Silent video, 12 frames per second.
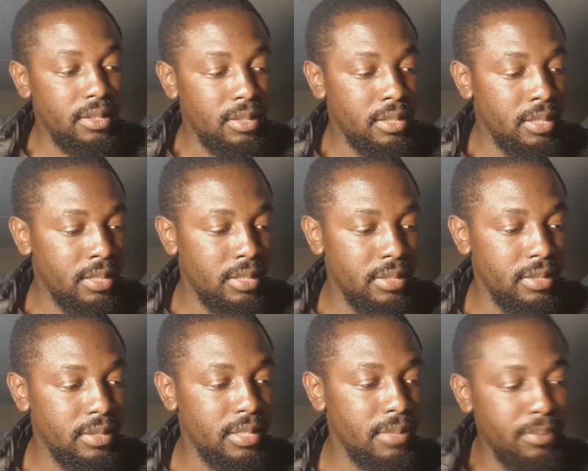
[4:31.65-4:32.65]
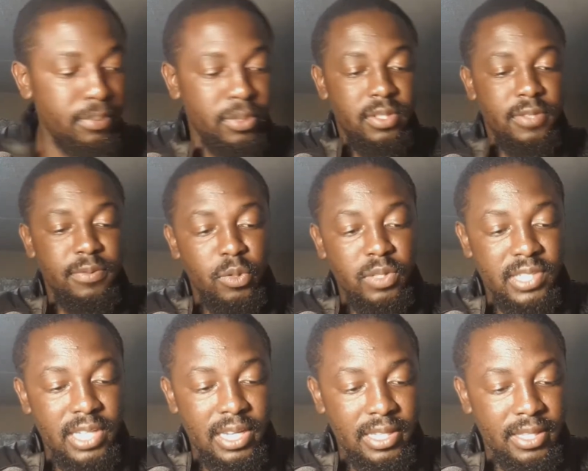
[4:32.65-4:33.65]
Let me put this phone on
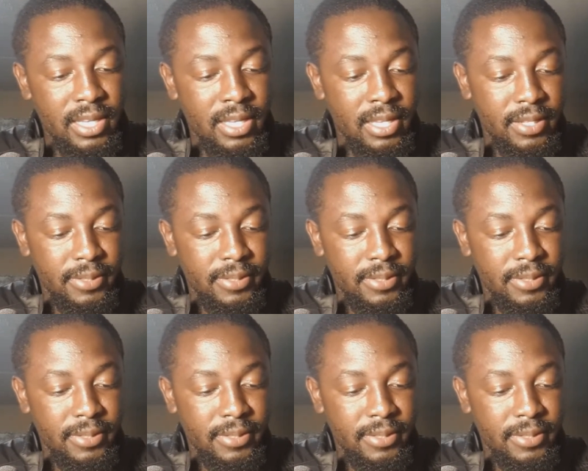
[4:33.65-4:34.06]
silent, hey?